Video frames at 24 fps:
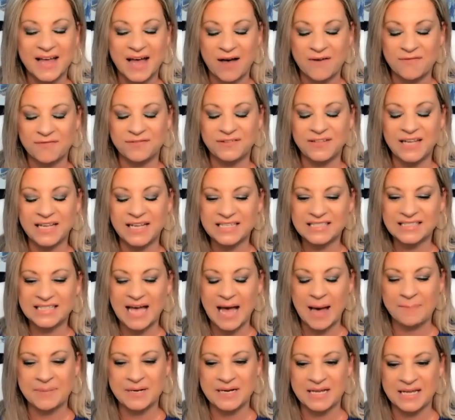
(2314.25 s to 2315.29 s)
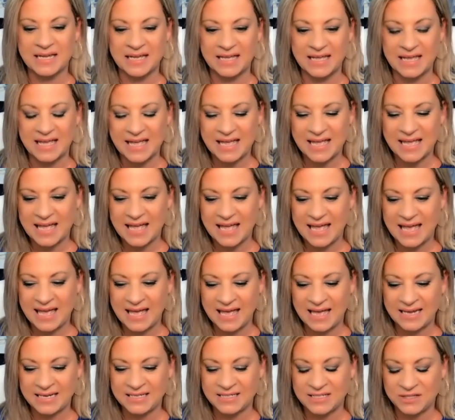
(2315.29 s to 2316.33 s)
A flood is happening.
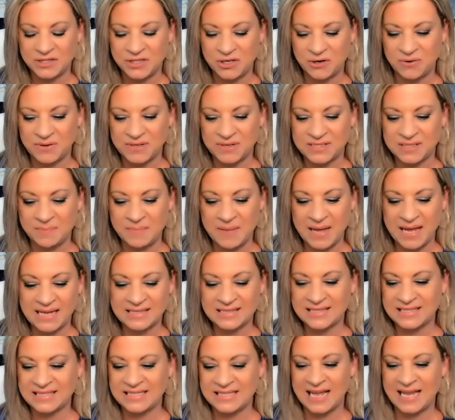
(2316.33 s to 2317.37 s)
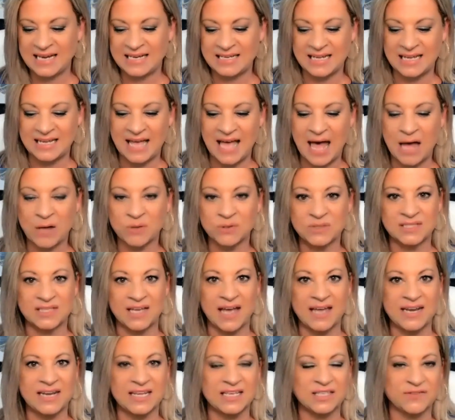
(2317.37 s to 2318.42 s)
And there is a man standing
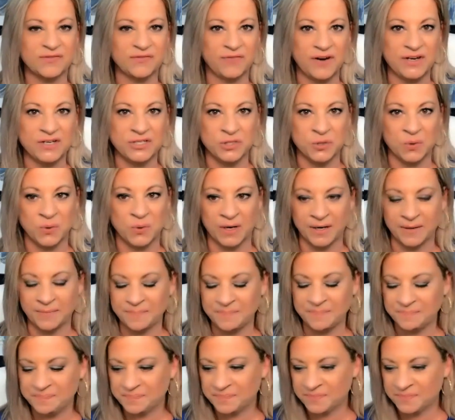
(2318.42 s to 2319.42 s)
outside his front door.